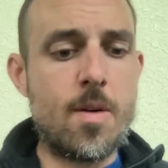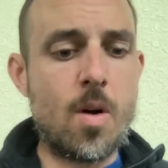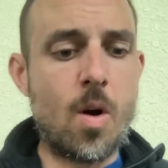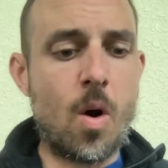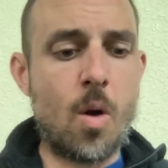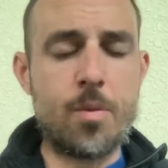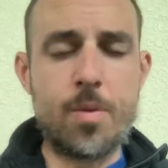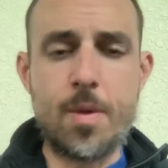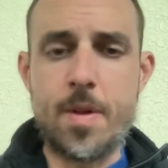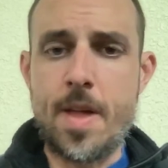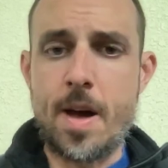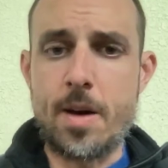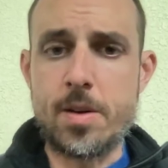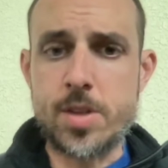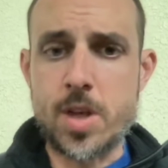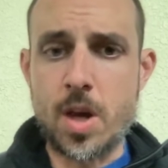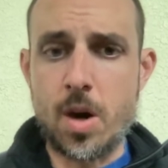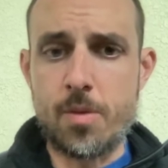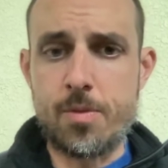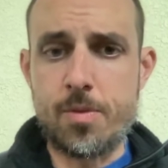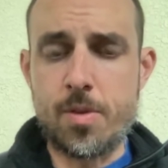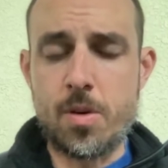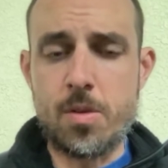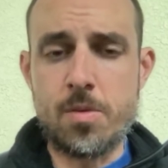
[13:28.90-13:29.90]
hopefully that was
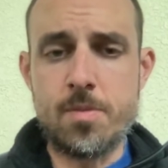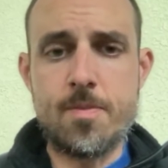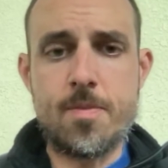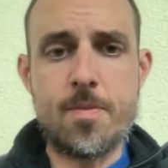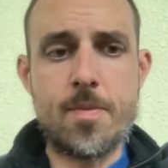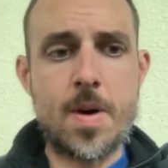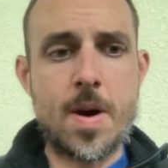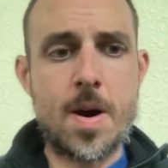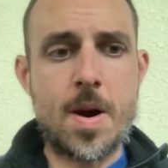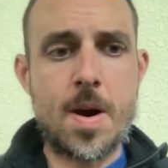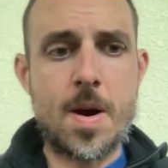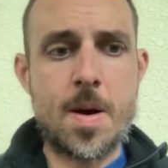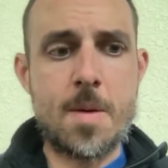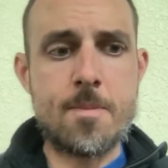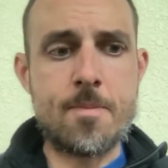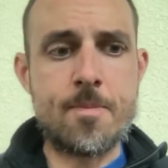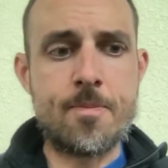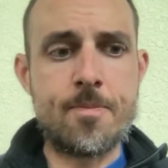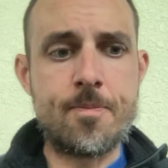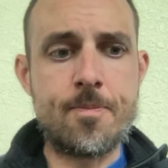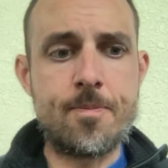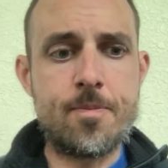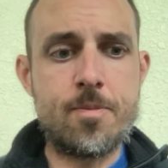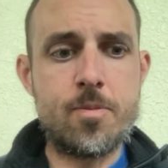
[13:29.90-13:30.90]
helpful.
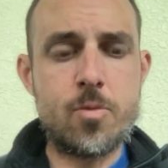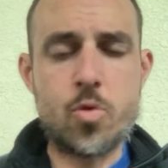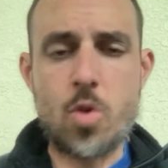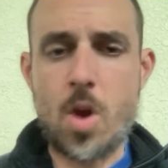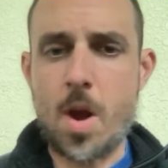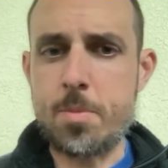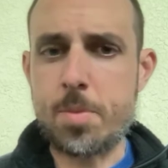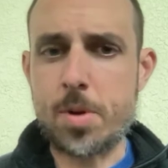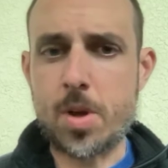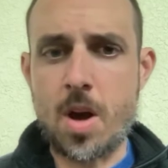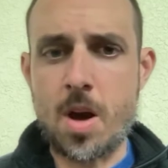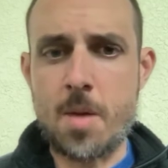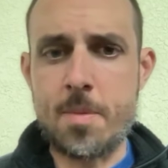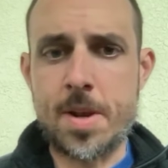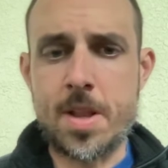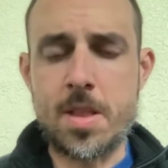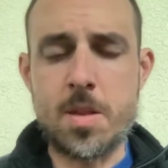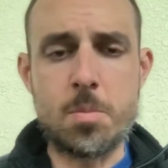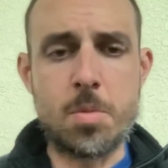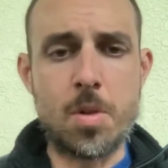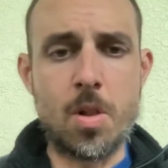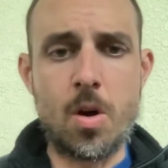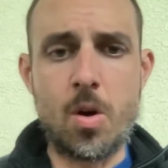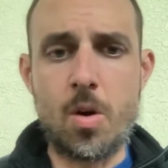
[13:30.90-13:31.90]
Drop a comment in
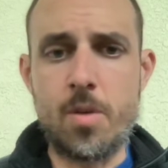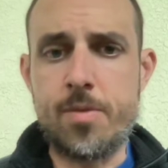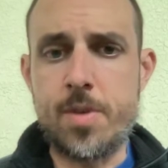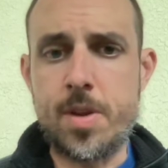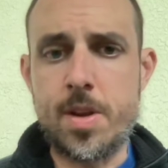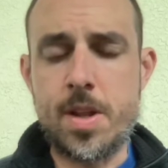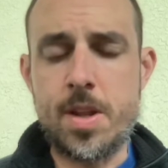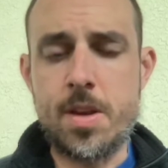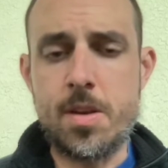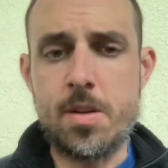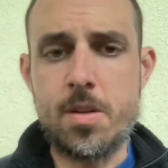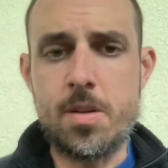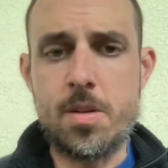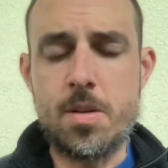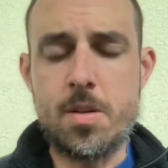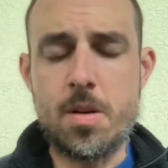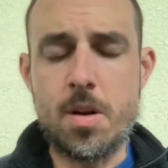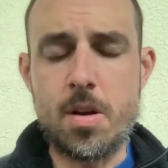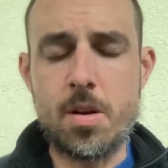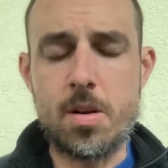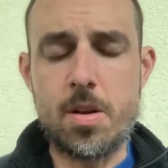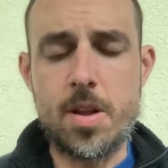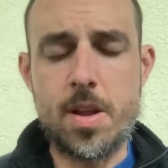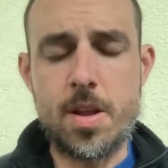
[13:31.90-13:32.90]
the below if you need
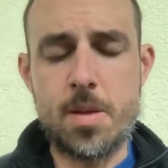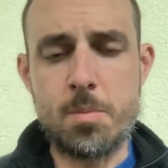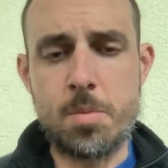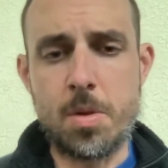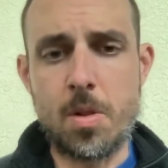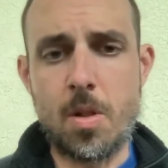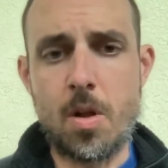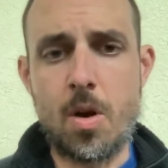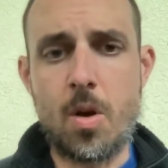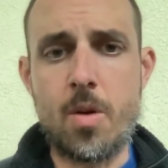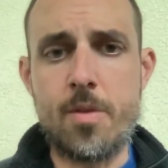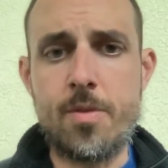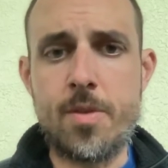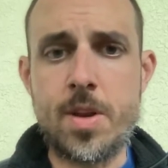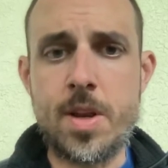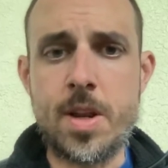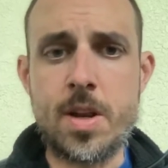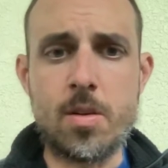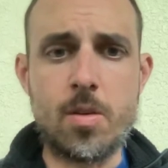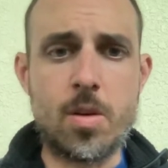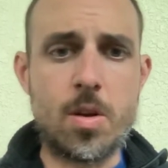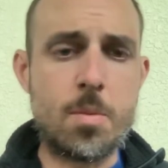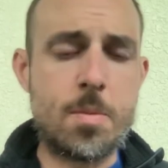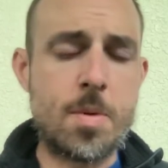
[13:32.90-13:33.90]

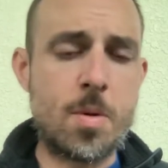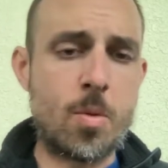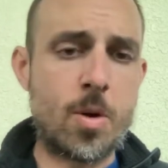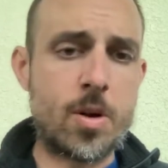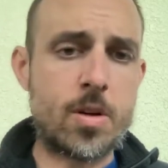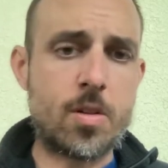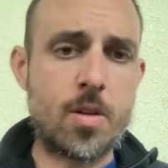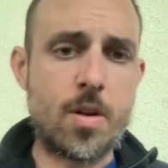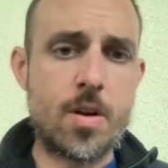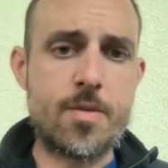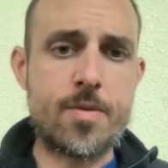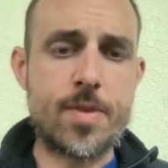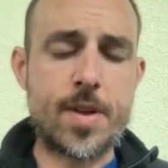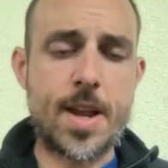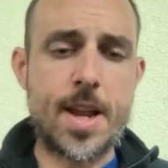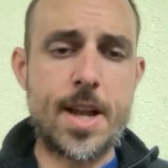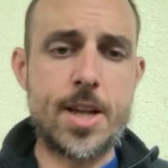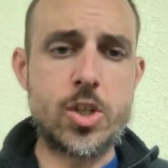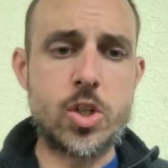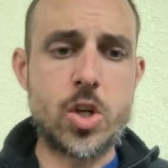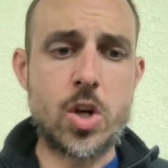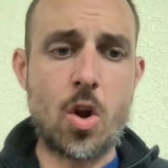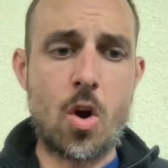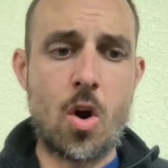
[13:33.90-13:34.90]
a little bit more
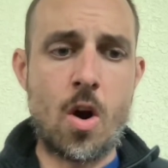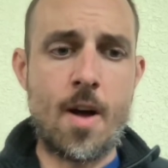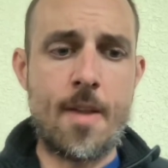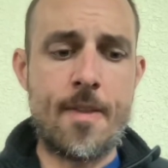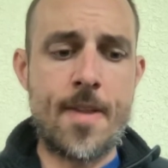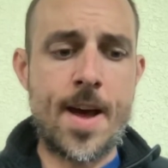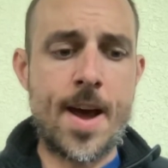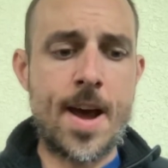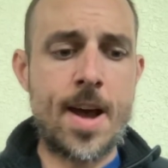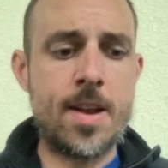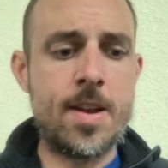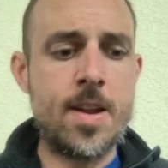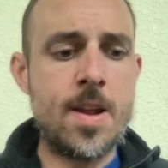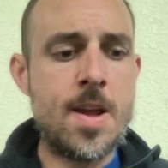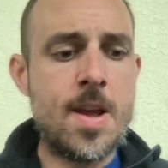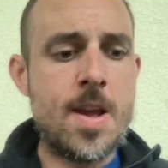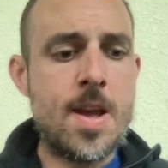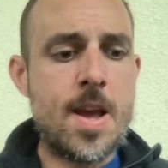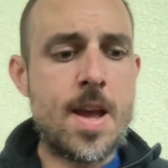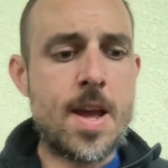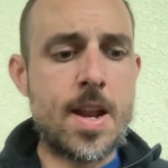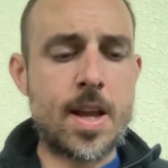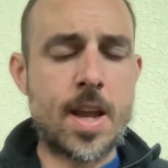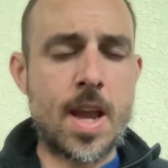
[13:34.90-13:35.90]
clarification on that.
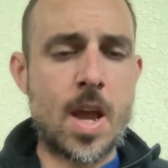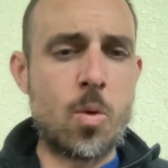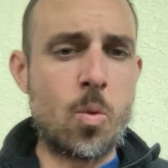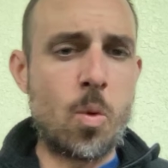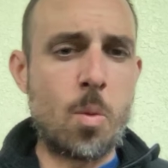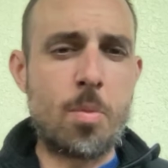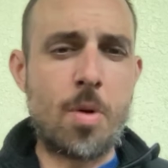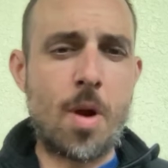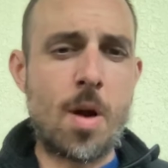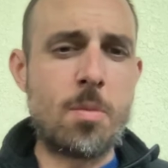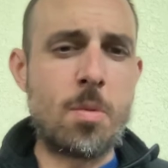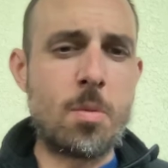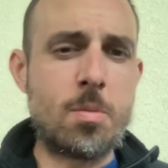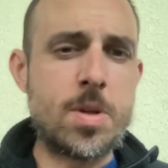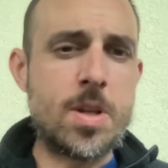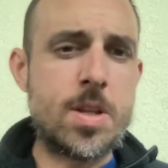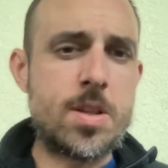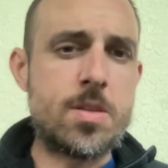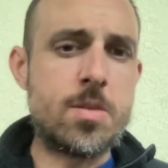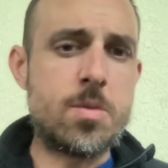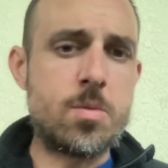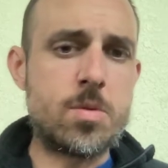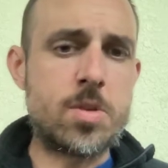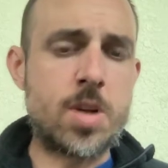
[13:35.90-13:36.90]
And again, we'll probably
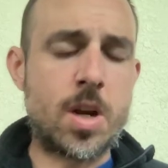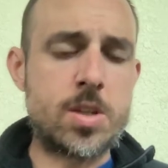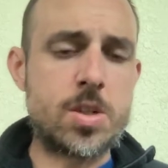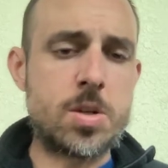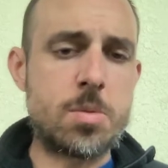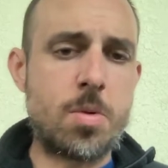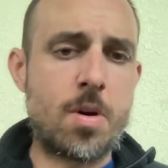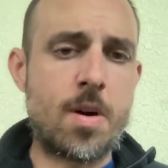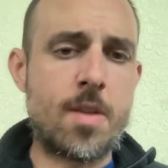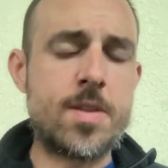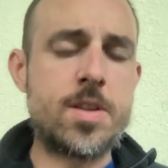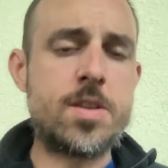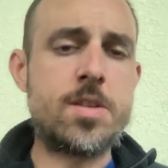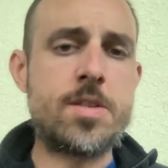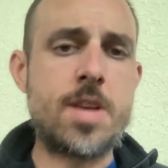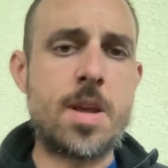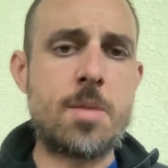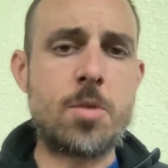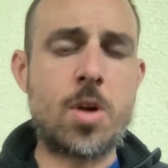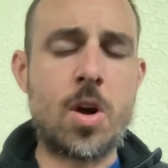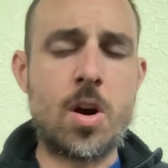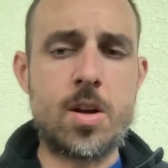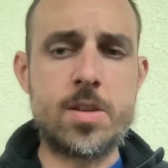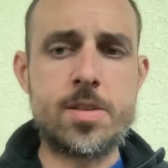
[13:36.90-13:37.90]
touch upon this
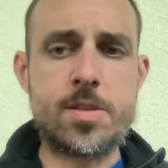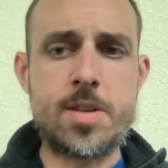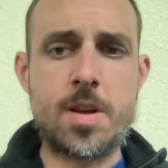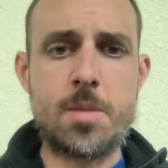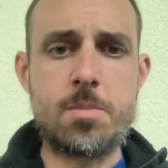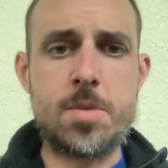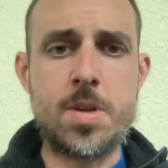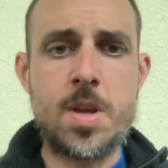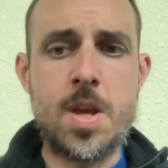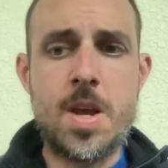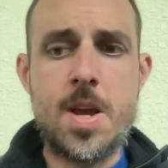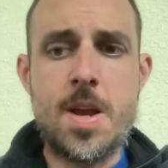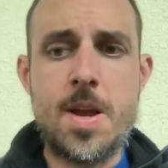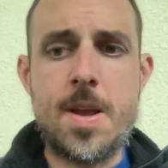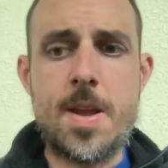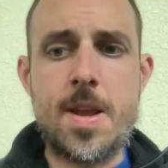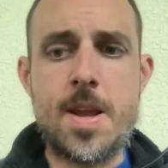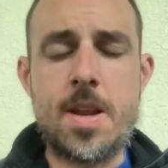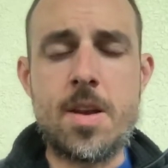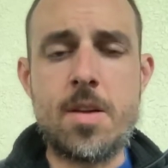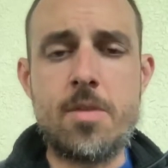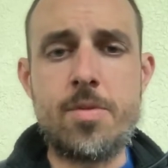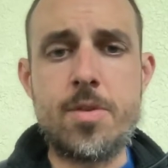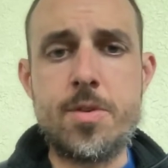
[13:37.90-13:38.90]
same concept
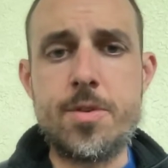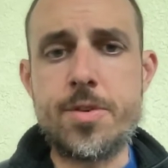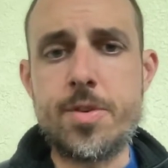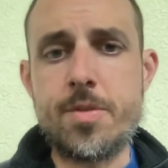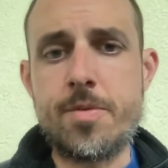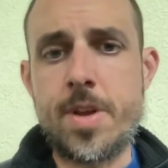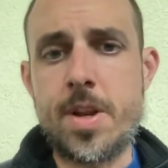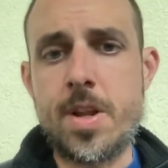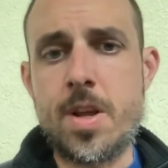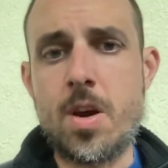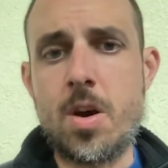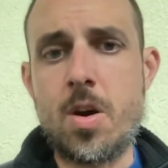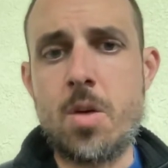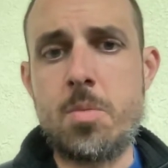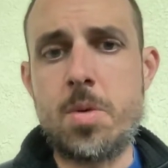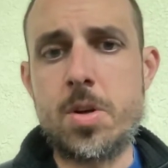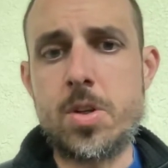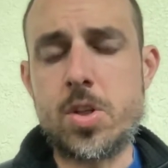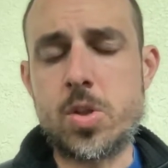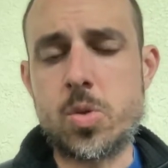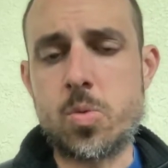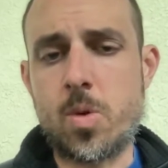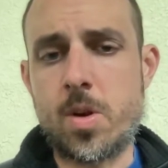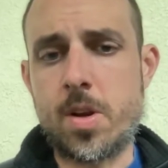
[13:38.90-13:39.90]
in a future video, but
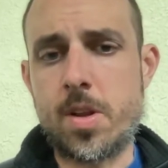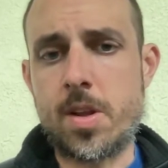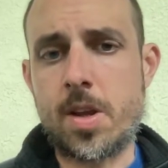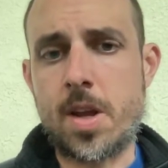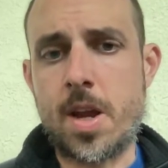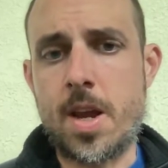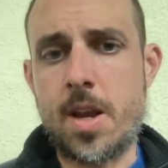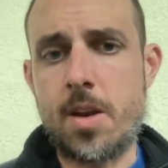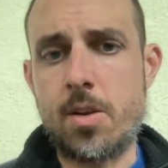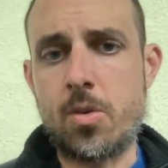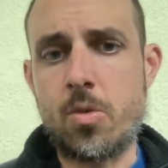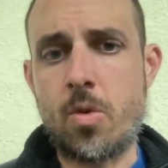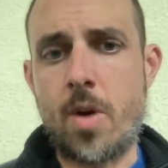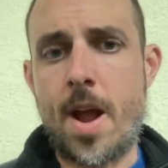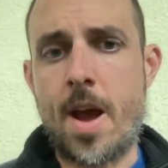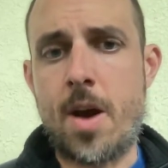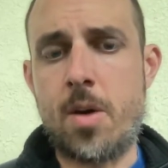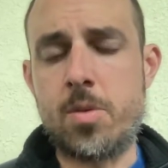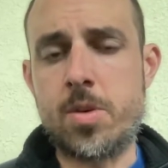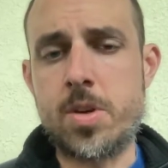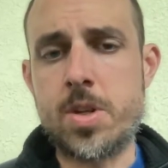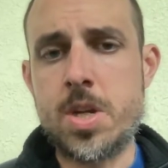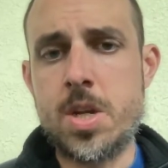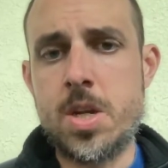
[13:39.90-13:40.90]
just wanted to kind of
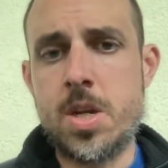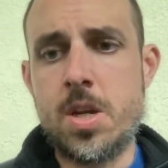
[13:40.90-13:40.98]
ground